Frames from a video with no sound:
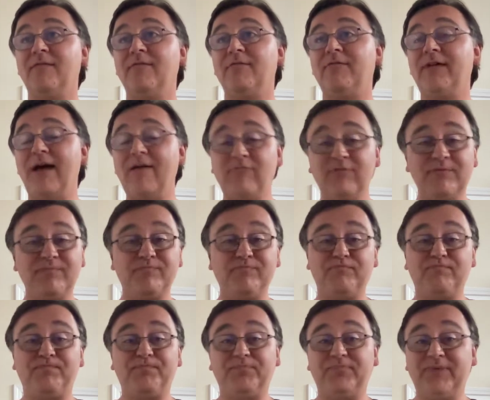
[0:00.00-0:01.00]

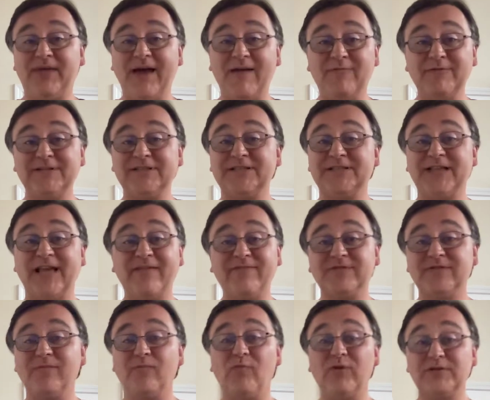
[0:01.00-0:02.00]
that would save
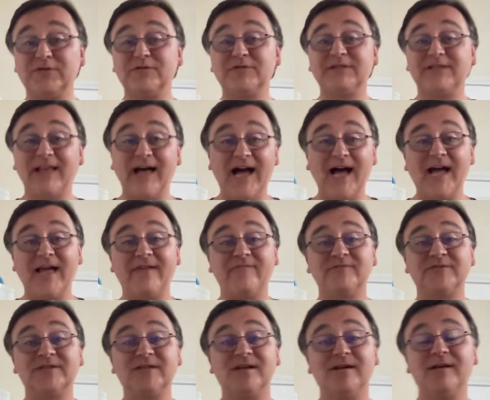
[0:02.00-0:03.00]
some wizards'
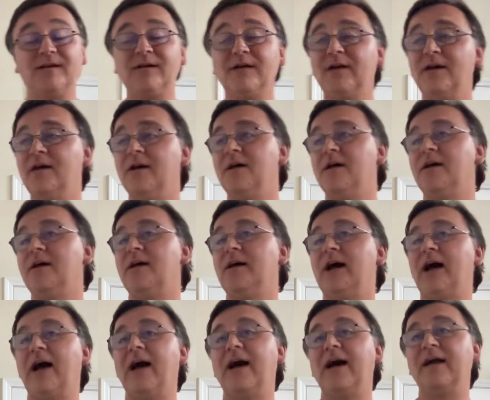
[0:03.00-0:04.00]
lives.
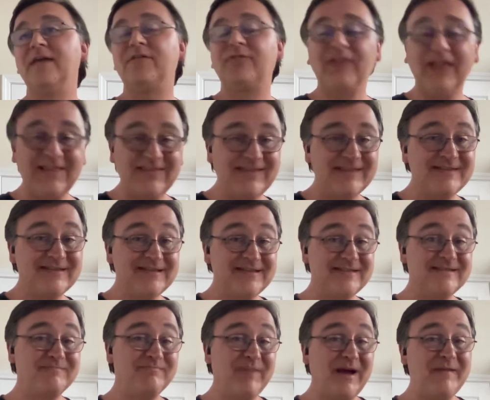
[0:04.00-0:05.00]
I think
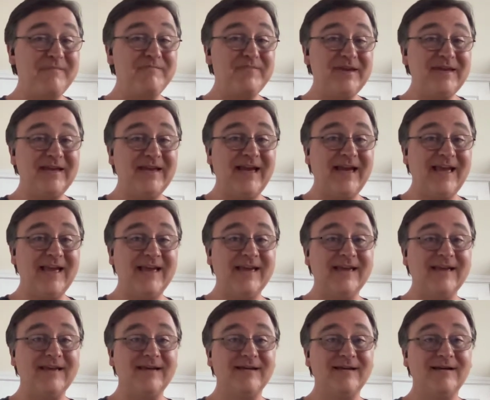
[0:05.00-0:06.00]
that might be
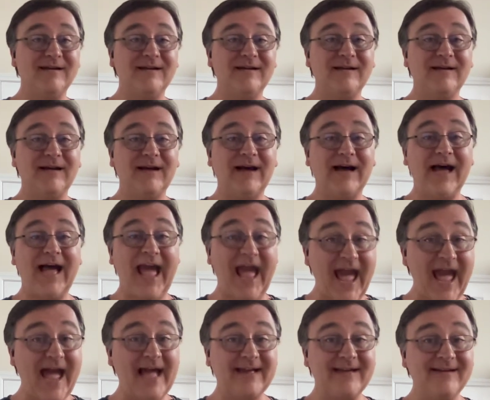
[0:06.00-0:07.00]
a
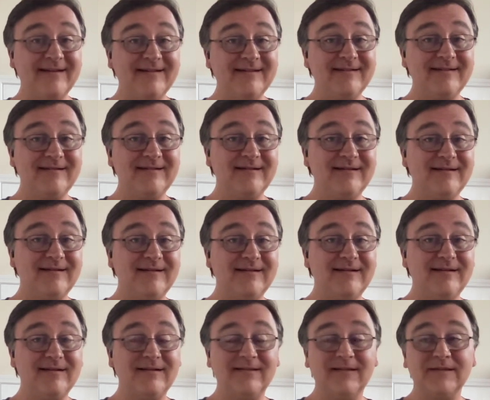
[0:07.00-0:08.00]
hack.
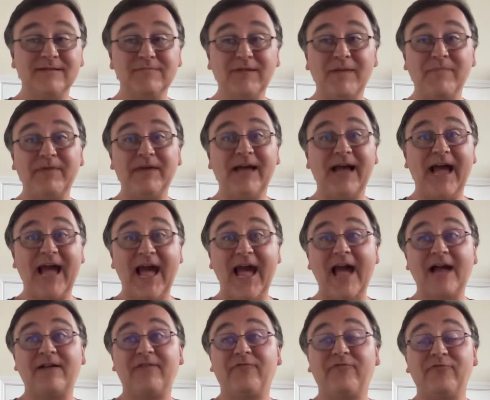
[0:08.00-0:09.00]
This might be a
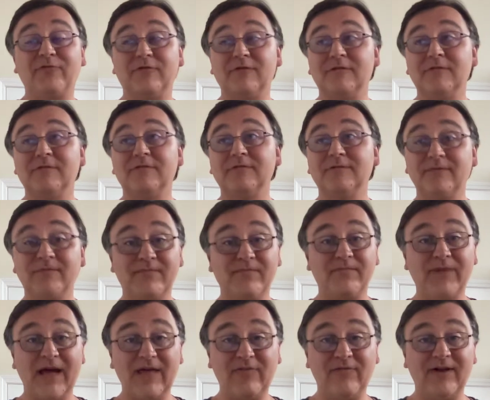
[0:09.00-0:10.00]
hack for
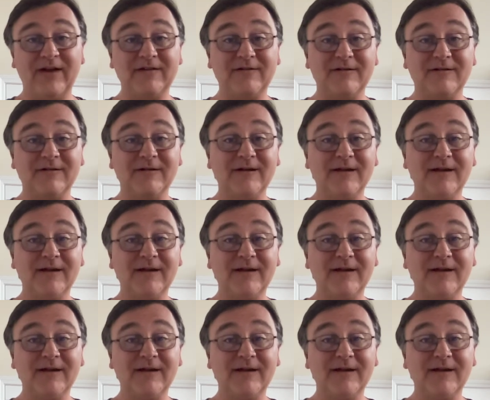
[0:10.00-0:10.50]
Pathfinder.